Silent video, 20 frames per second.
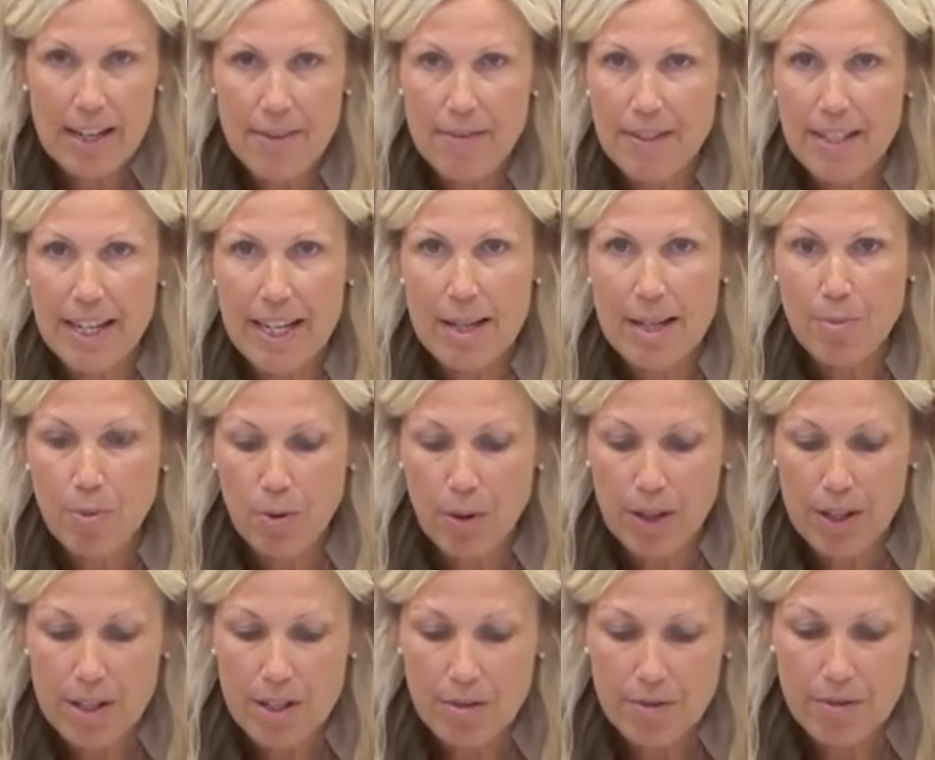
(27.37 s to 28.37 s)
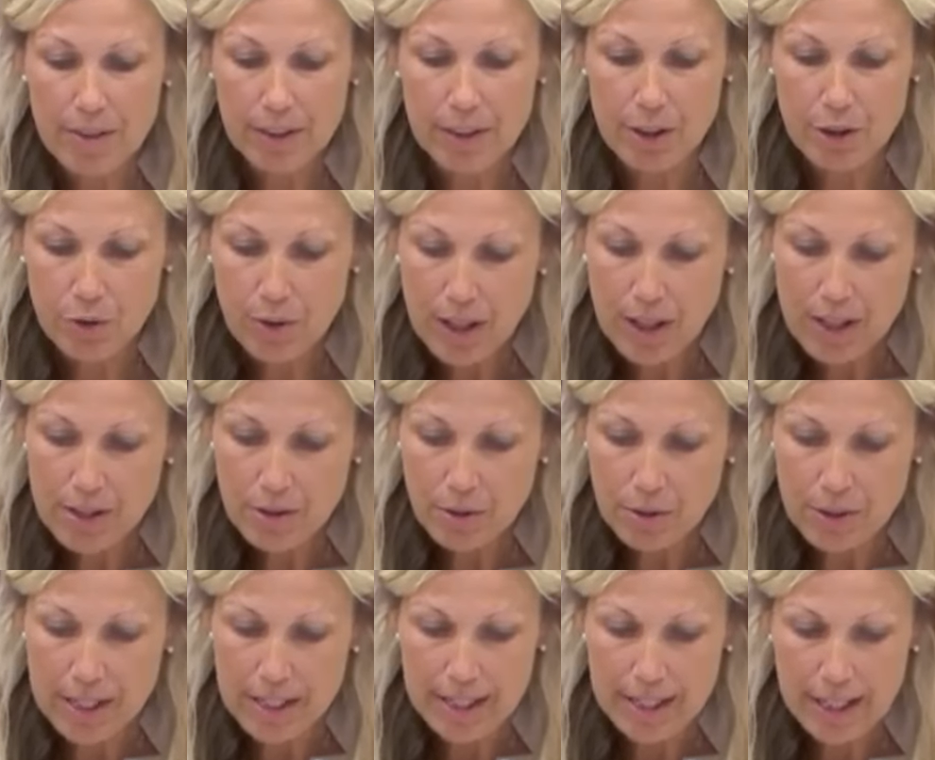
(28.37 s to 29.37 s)
If at any point you feel
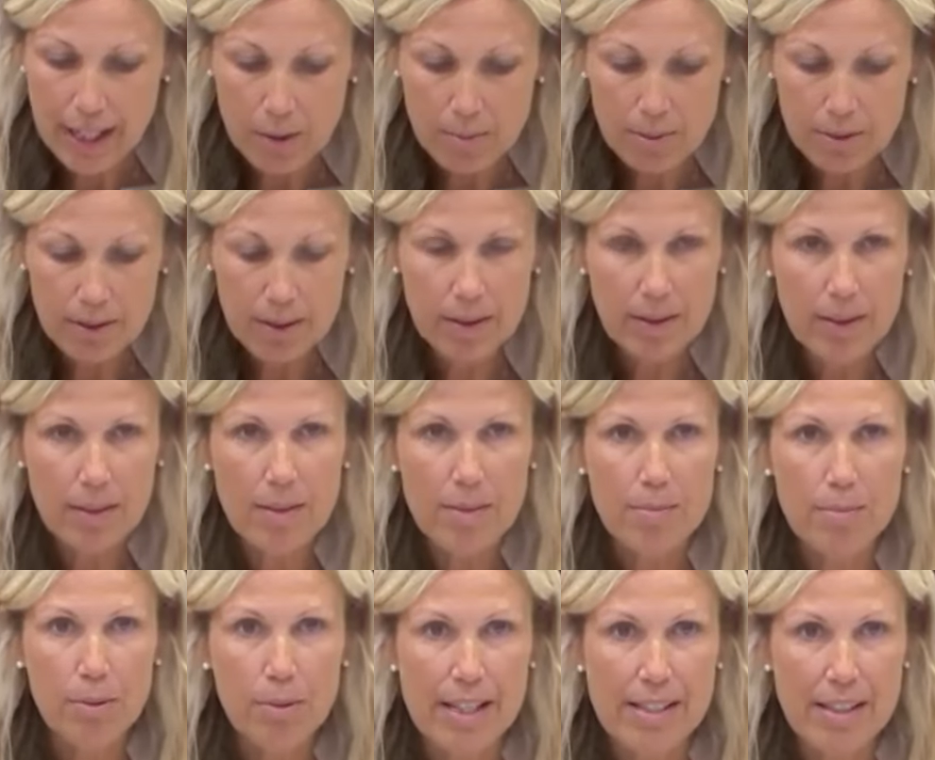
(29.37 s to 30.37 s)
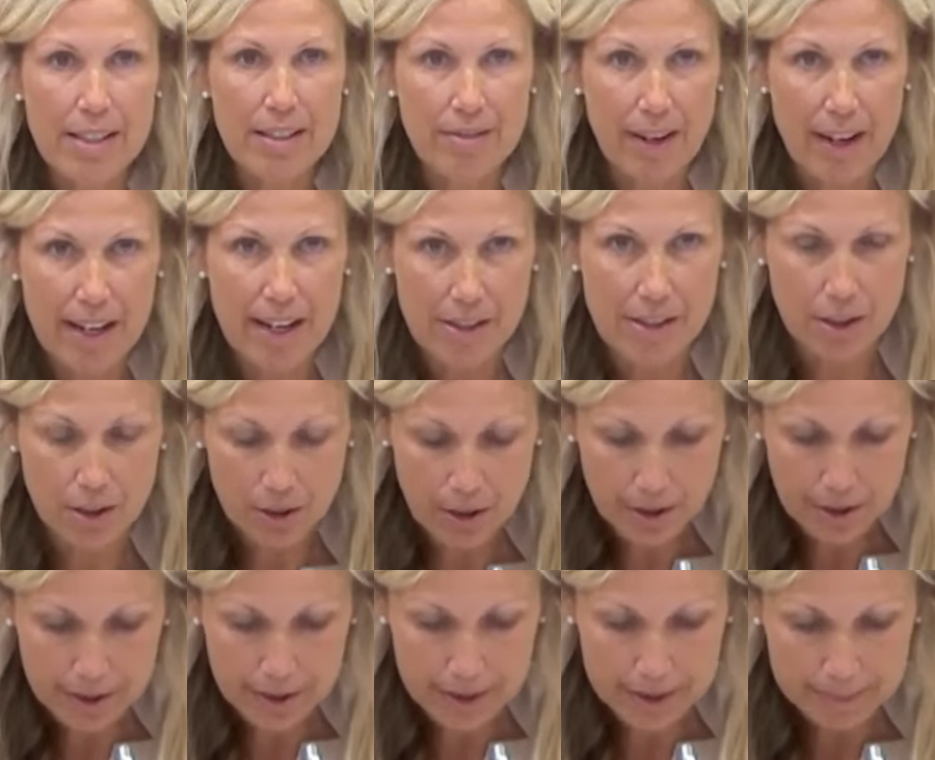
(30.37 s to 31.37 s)
distressed or need help, please advise the
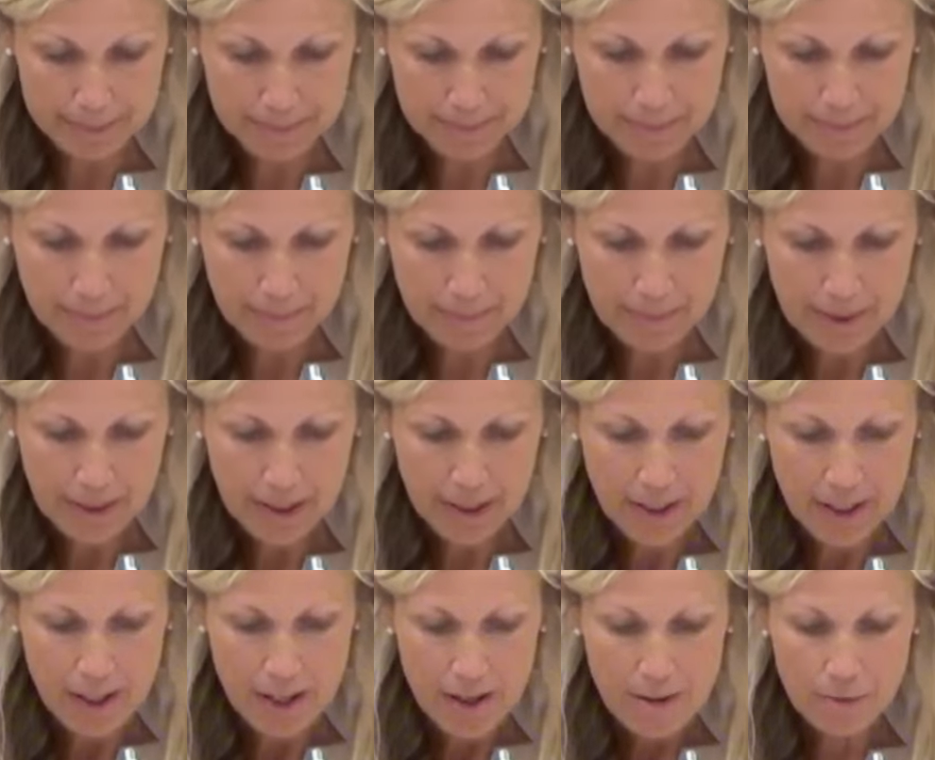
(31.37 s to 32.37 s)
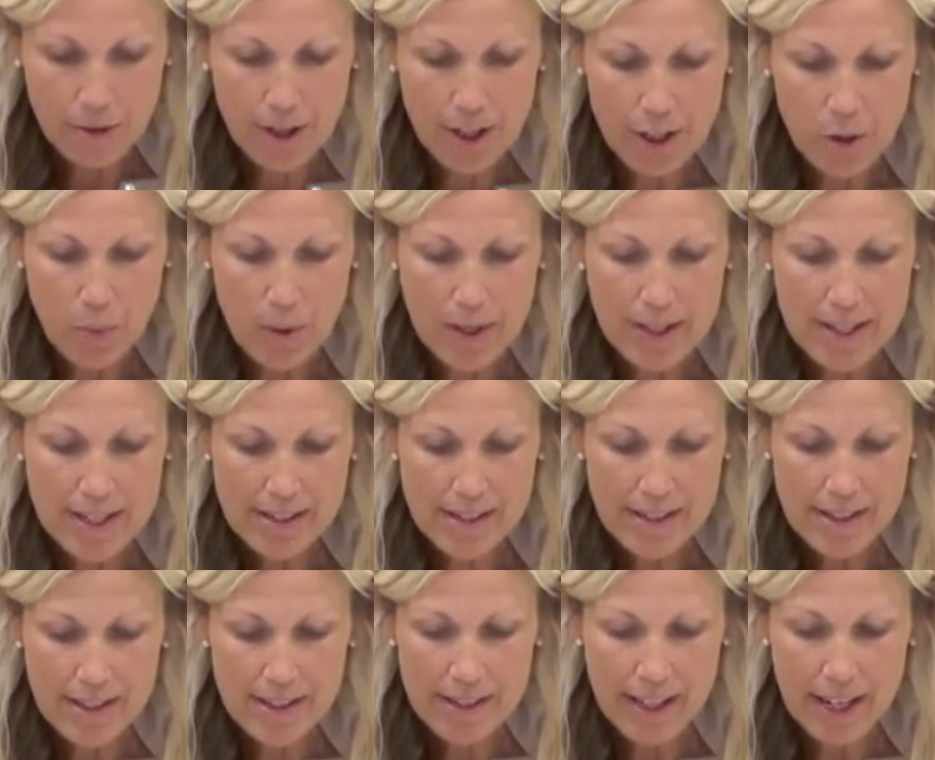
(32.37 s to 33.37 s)
clerk. For all the
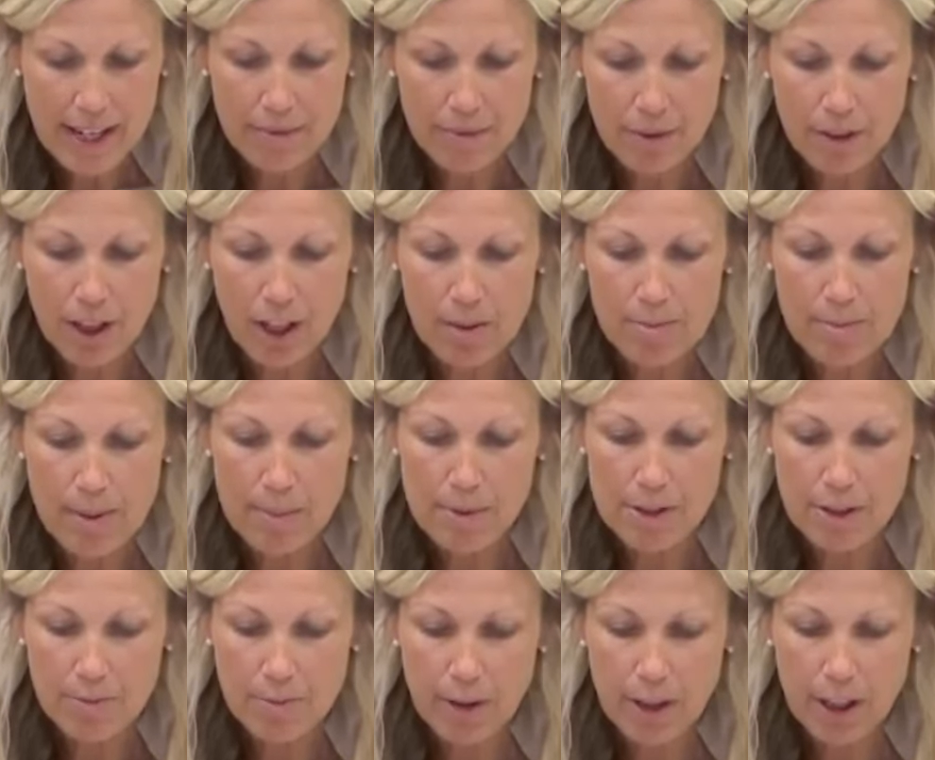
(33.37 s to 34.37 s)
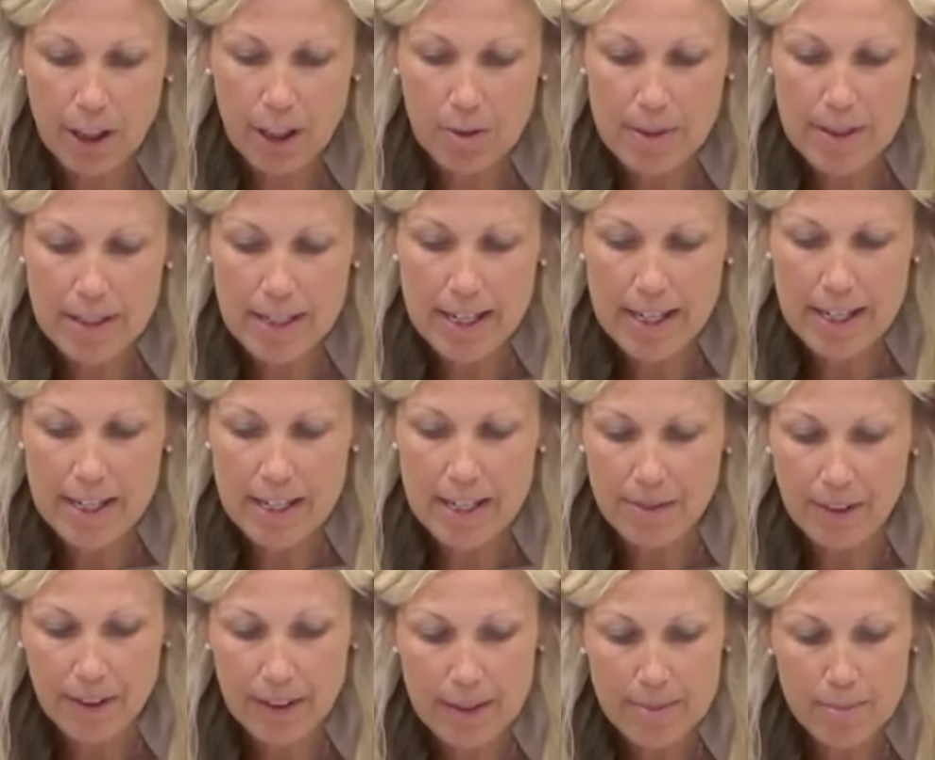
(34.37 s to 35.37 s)
witnesses and for all members of Parliament, it
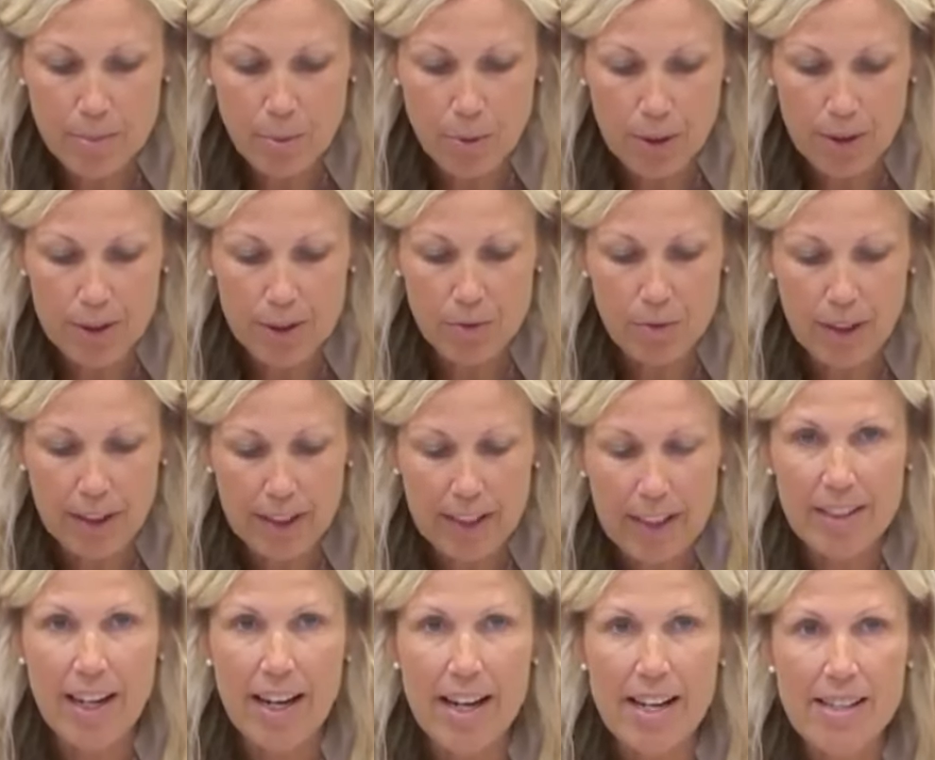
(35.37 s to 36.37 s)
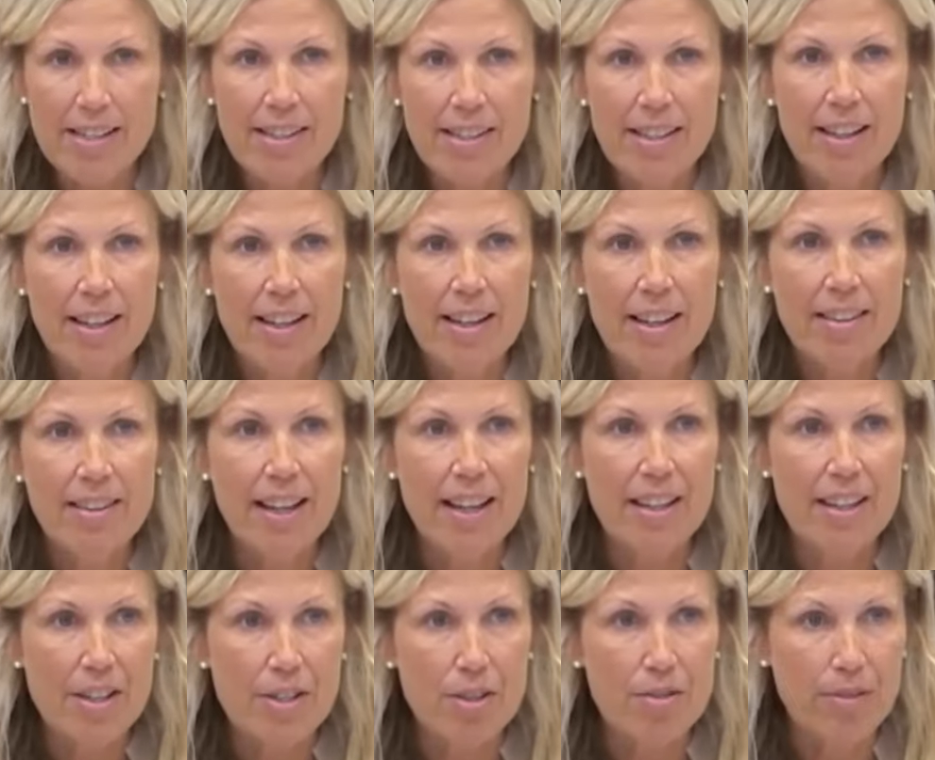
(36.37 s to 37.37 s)
is very important to recognize
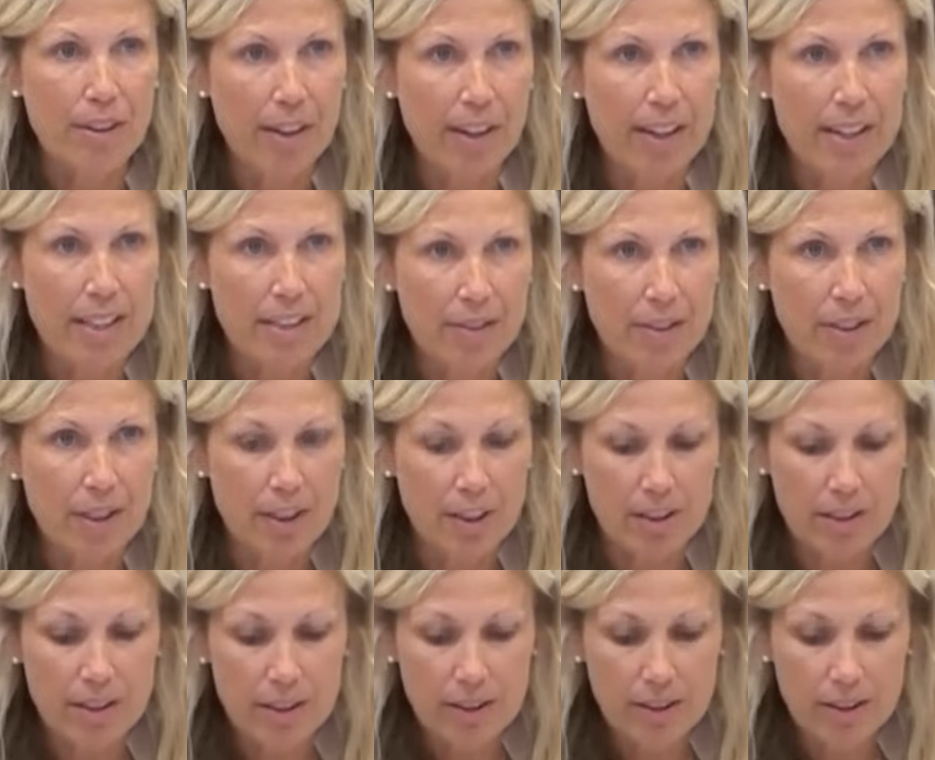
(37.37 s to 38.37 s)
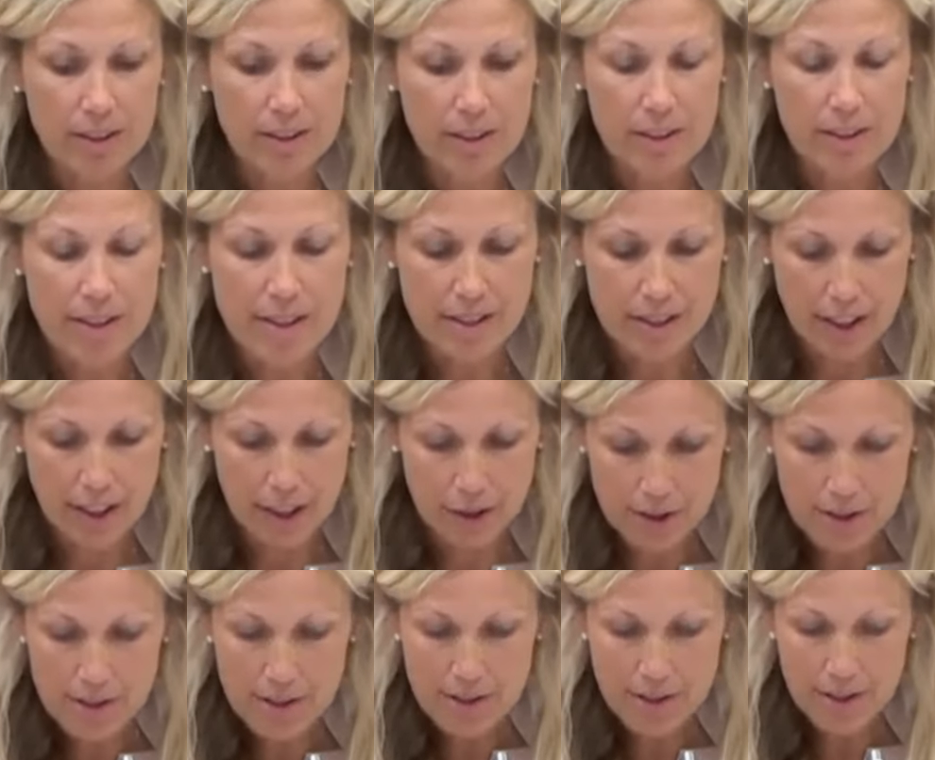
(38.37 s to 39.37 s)
that these are very difficult
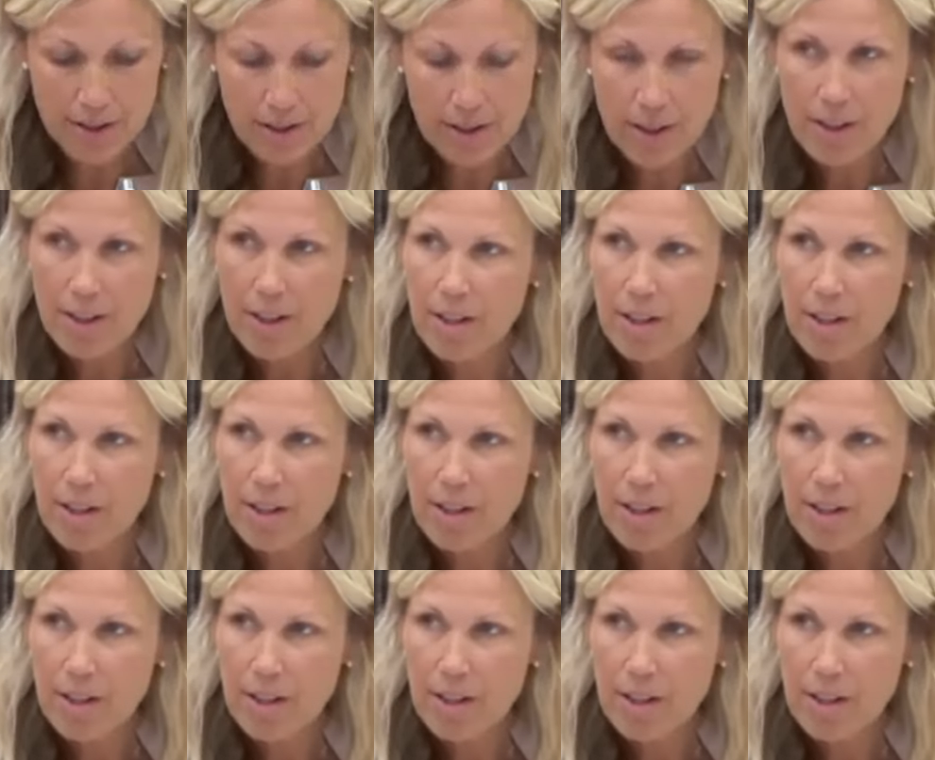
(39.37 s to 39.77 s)
discussions.